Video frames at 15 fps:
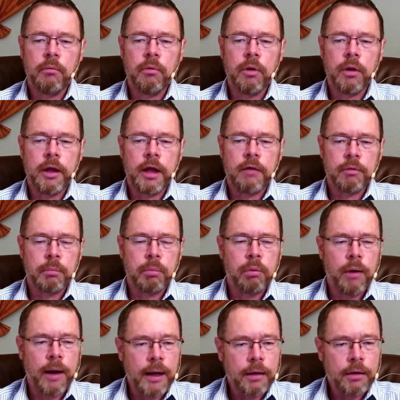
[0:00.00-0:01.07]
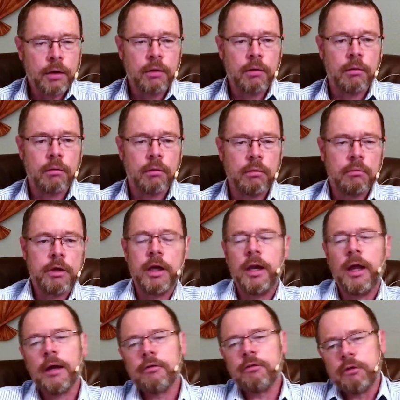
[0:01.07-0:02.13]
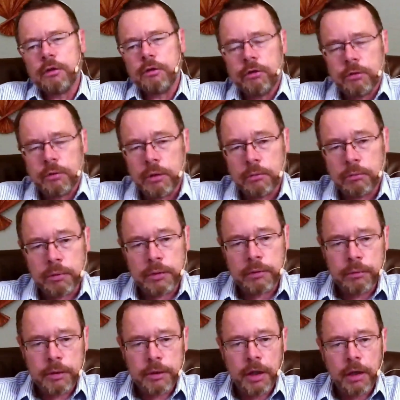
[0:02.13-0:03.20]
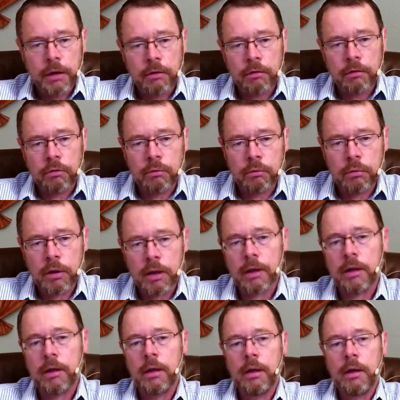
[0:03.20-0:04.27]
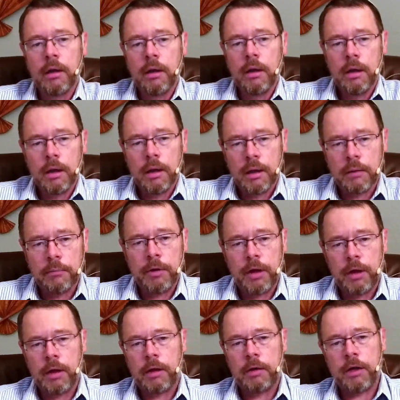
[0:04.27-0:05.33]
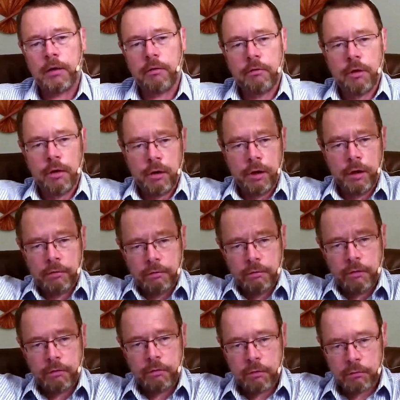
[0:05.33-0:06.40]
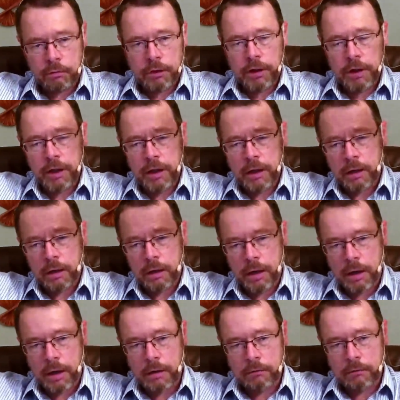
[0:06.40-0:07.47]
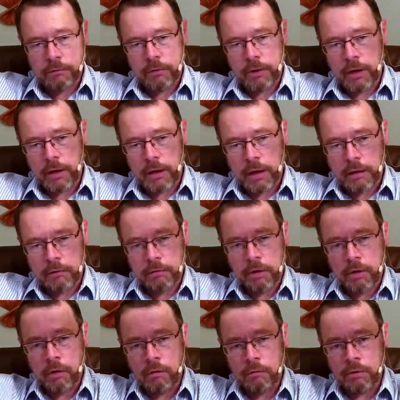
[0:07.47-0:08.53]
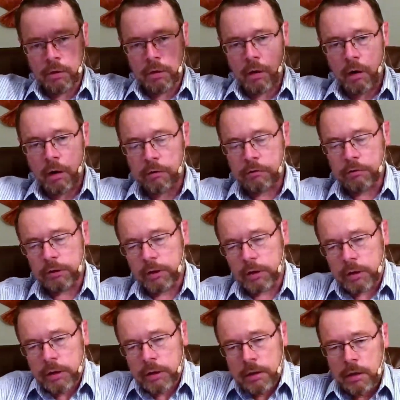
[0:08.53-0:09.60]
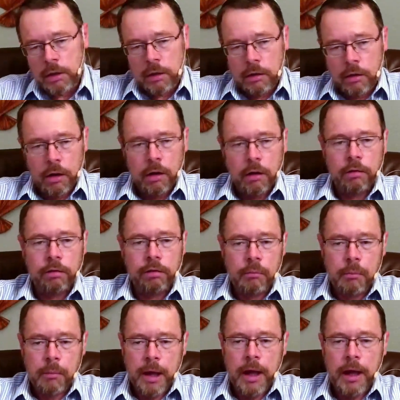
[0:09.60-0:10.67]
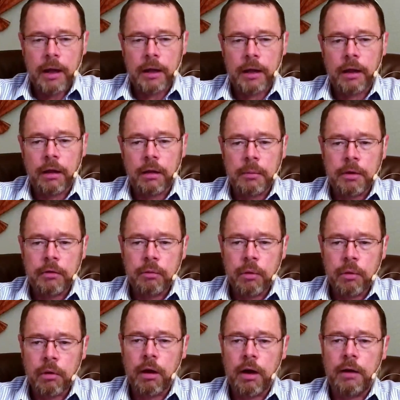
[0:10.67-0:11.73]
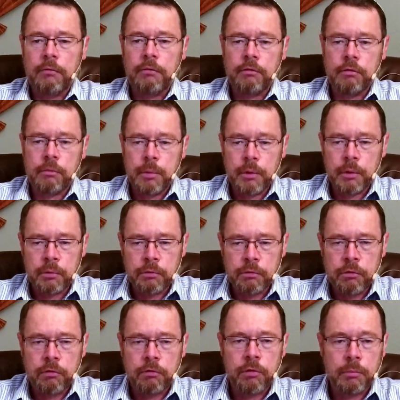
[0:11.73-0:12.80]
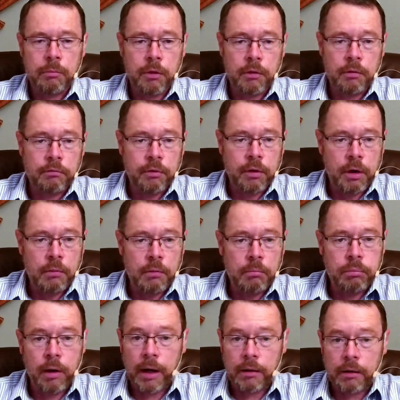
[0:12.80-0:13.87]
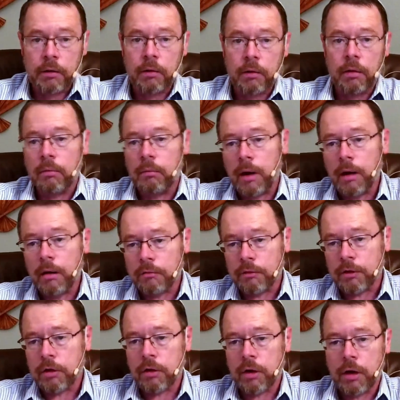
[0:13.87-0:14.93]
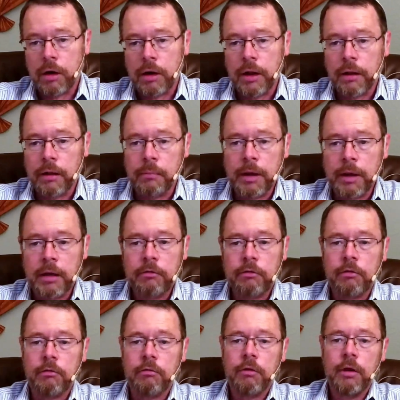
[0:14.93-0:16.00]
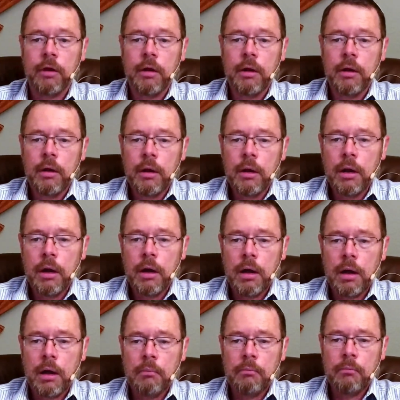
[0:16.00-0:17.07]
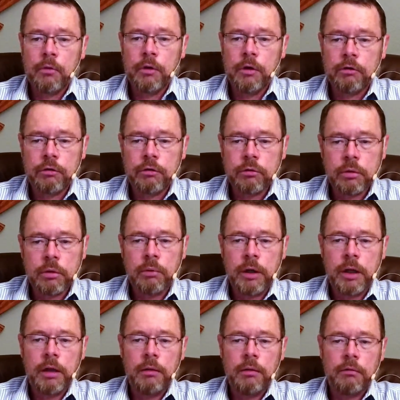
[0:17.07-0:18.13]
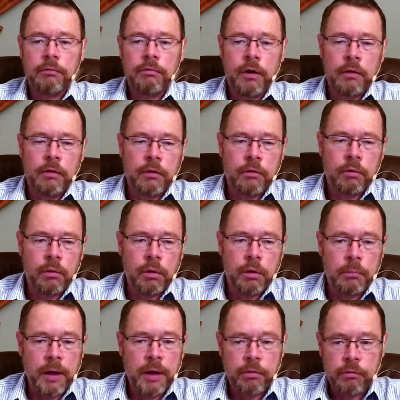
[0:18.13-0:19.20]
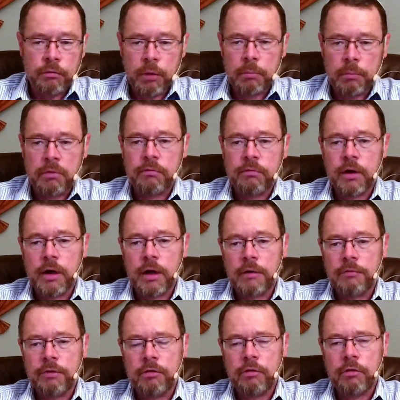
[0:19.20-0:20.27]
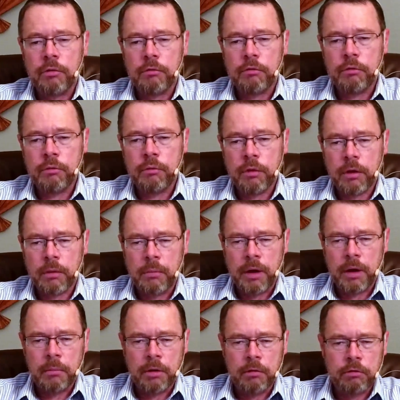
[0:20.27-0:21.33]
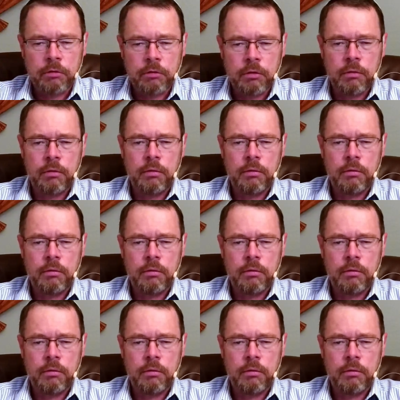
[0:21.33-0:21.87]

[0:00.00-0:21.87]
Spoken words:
really have a practical connection to it. We tend to it tends to exist over here kind of as an overarching thematic element to our lives, as opposed to something very practical and relevant on a daily basis. Yeshua, when he defended the Torah, Matthew chapter 5, he chose two of the commandments to